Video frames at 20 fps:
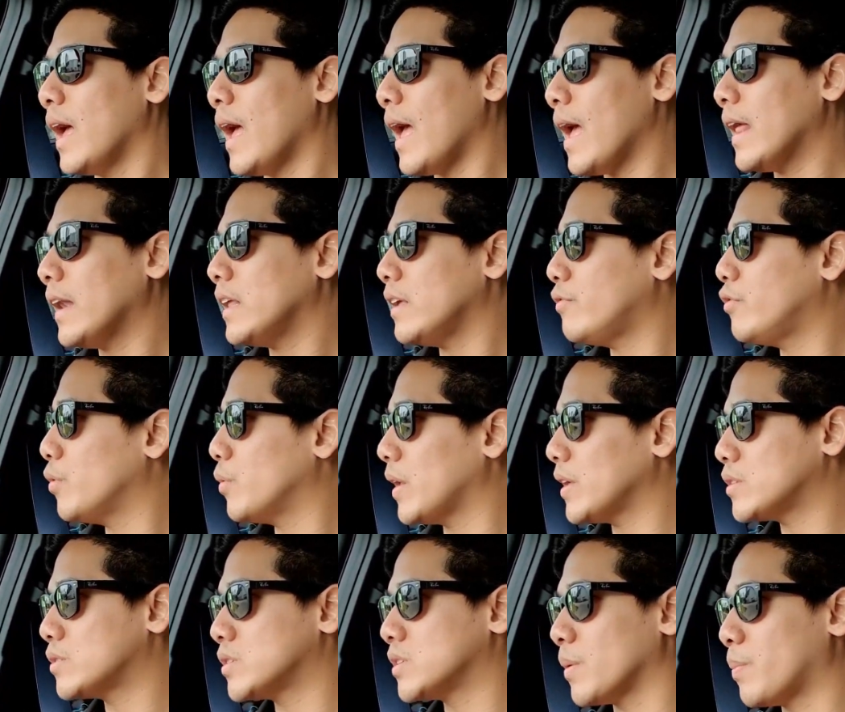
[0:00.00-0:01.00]
And if you'd
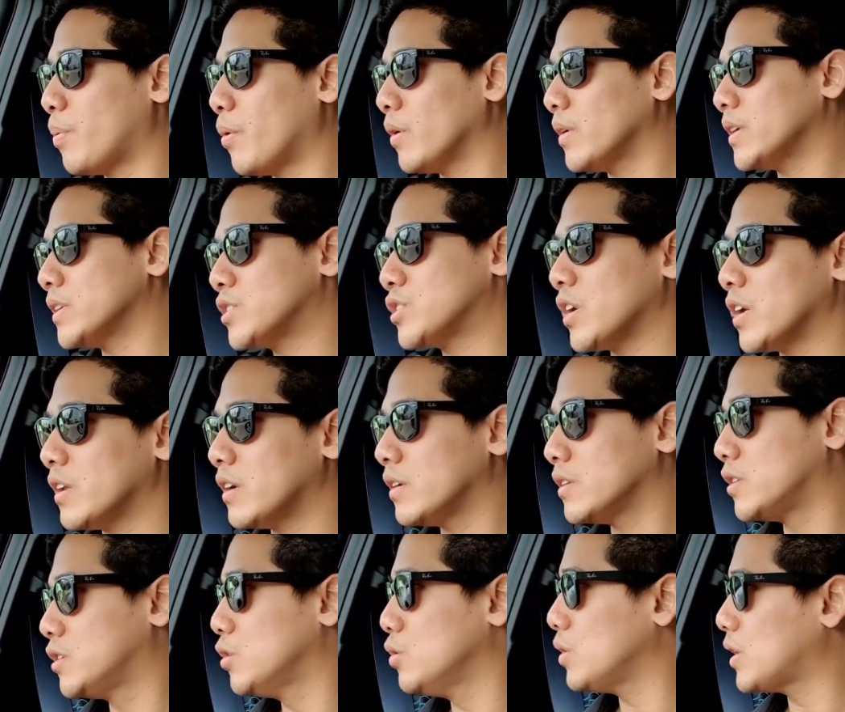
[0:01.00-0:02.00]
like to support this channel,
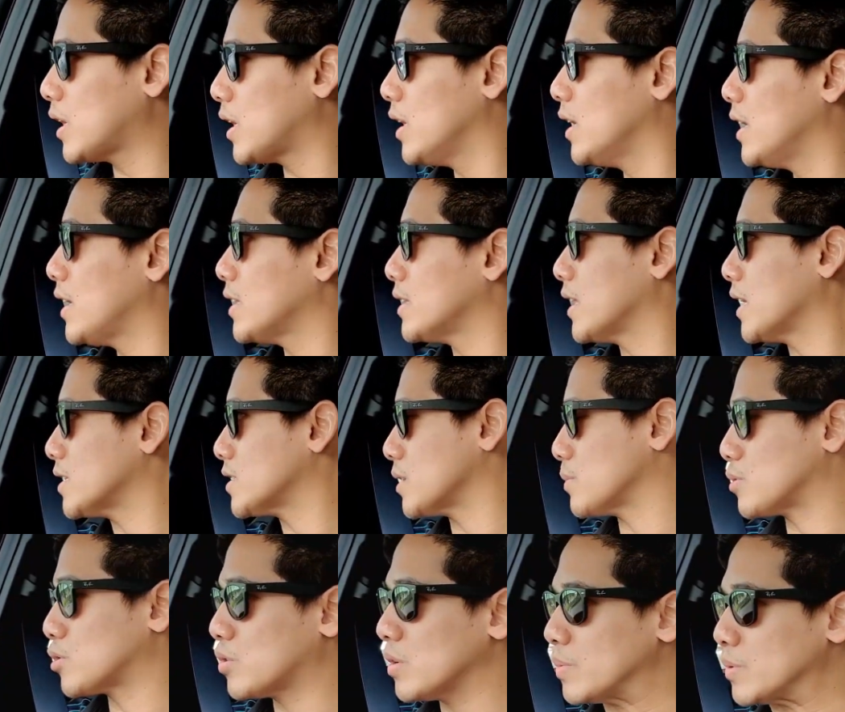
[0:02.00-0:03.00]
do click that
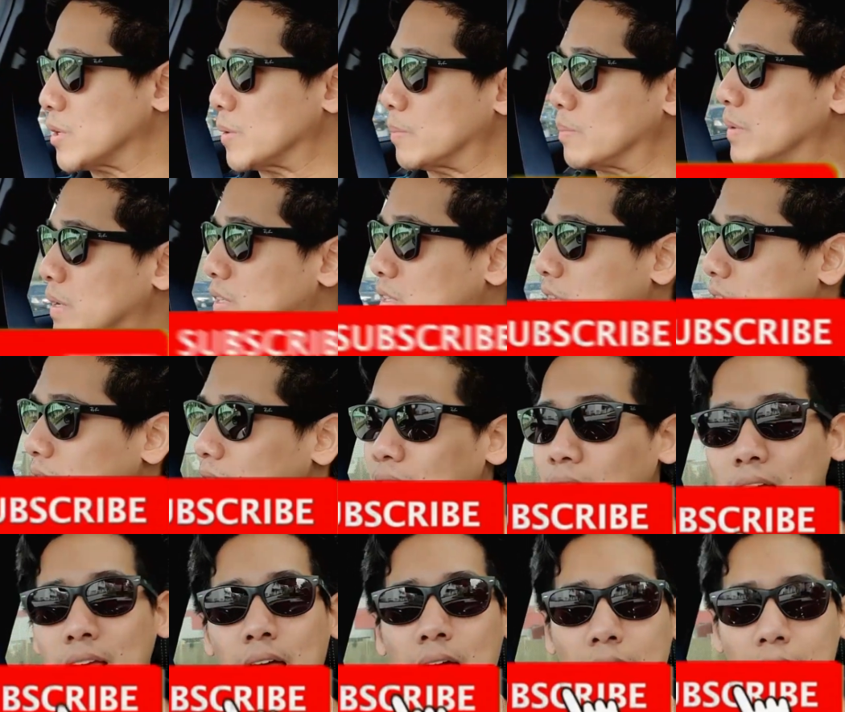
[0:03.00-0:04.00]
subscription button
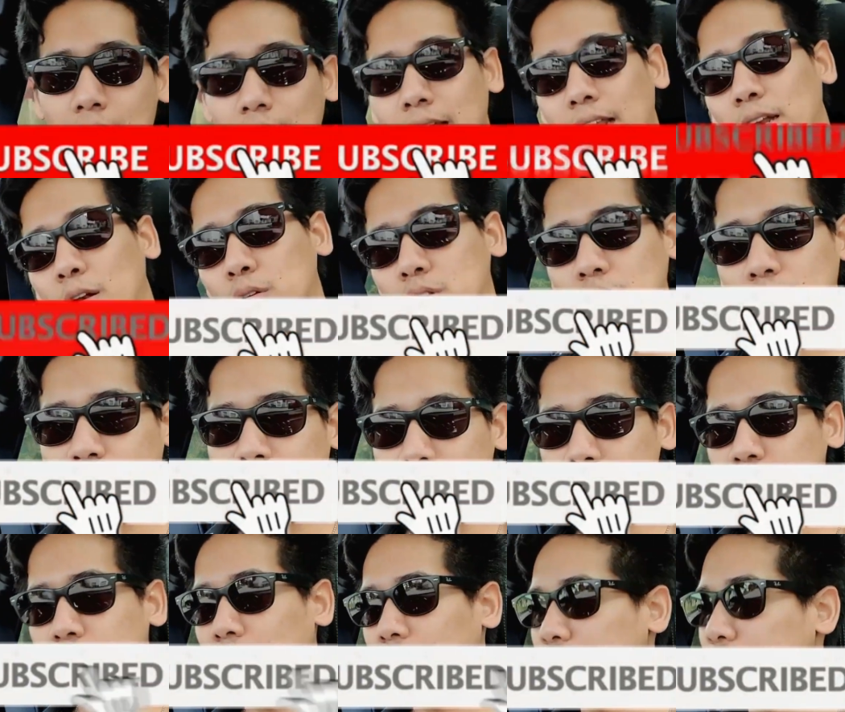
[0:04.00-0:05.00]
and that
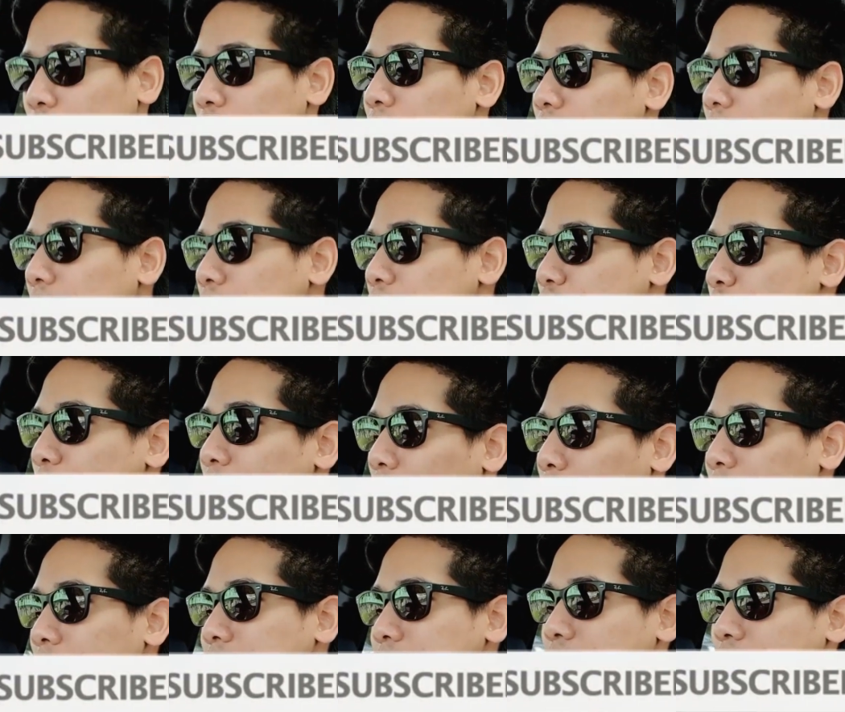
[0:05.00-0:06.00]
notification icon to be
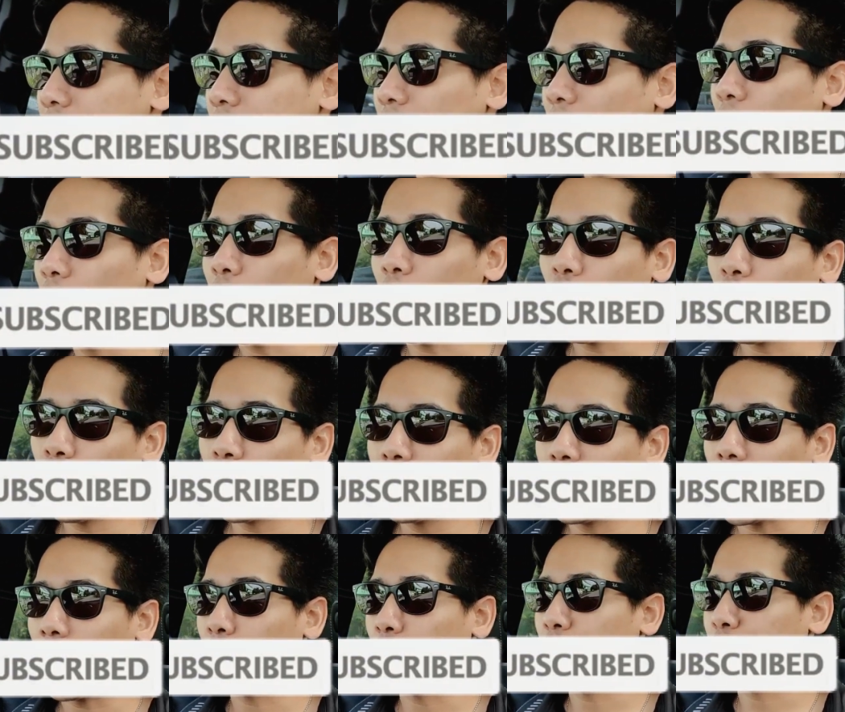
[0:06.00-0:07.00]
updated on
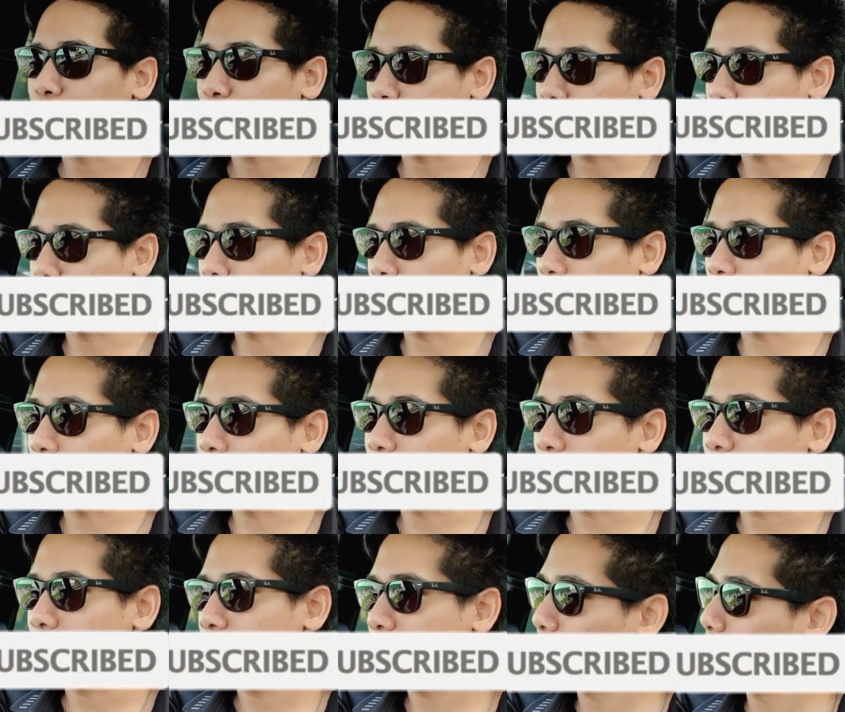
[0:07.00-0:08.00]
our future videos.
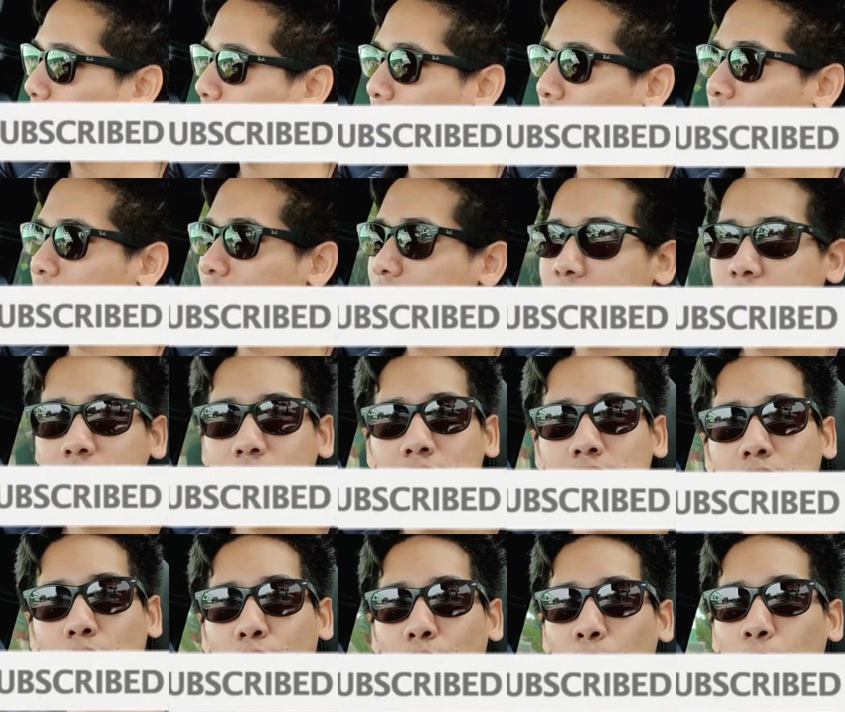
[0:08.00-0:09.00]
So again, this is
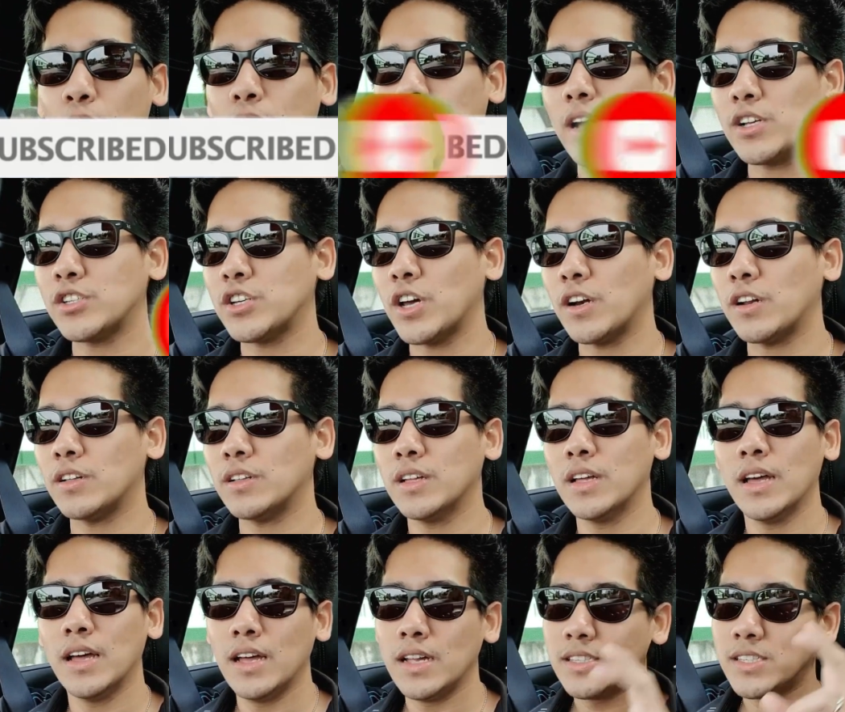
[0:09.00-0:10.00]
Izzat from All Car Channel.
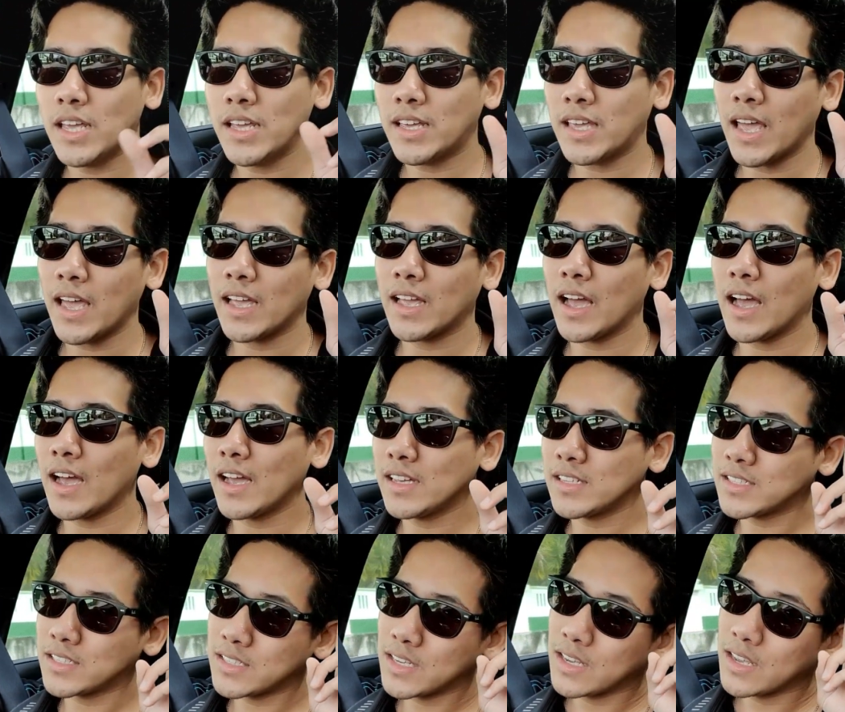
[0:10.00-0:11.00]
Take care
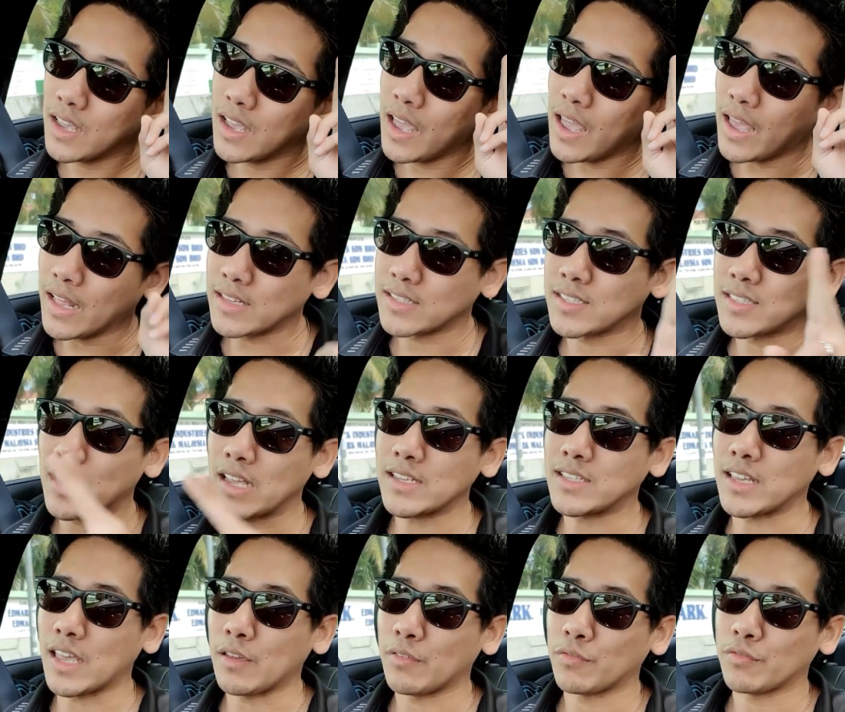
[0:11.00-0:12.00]
guys and stay
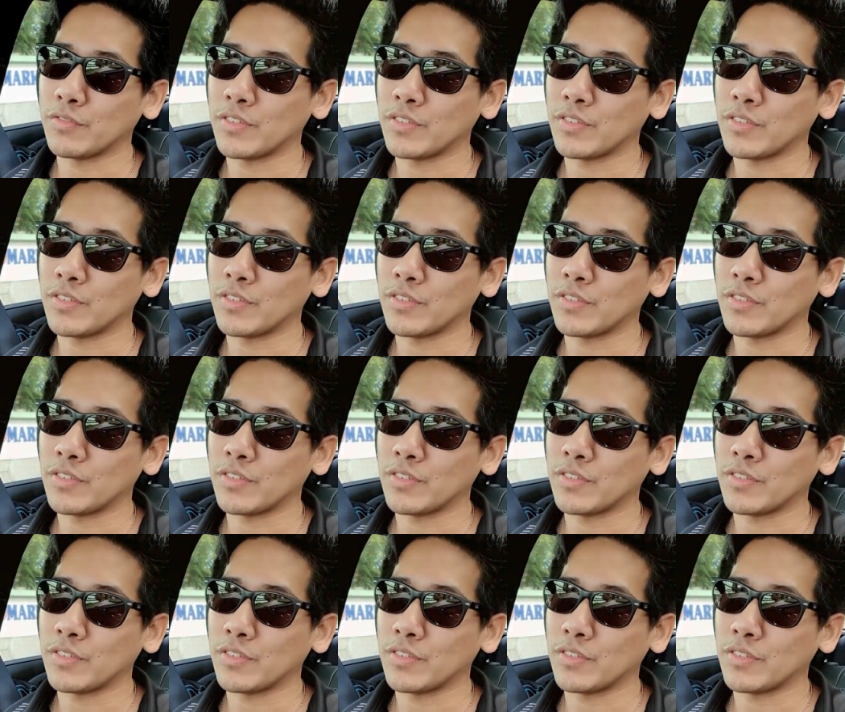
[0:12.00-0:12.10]
safe.